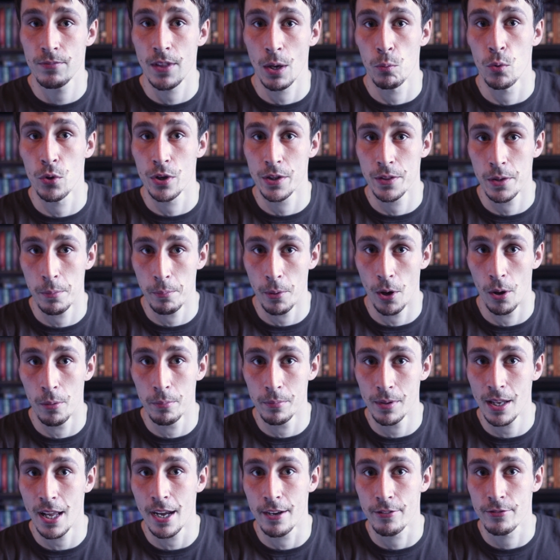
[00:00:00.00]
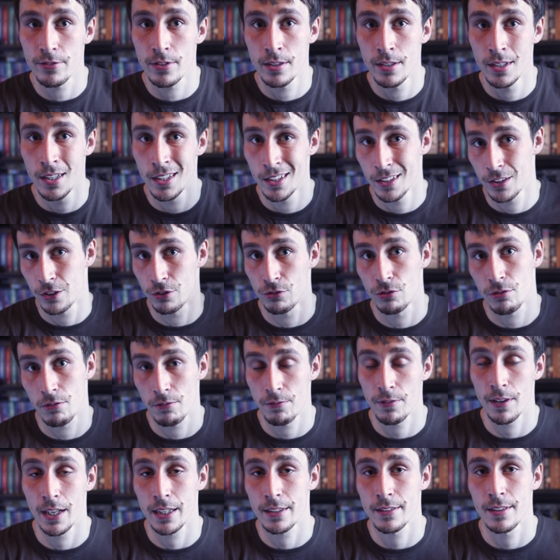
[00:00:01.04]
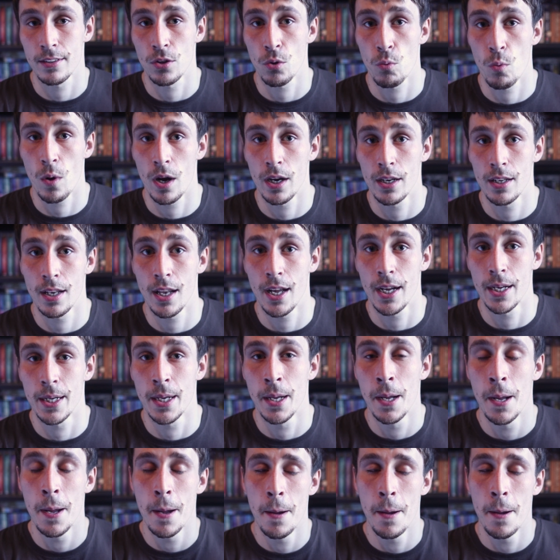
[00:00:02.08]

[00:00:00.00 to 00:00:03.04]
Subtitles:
one in the bottom left that's reflecting the white light.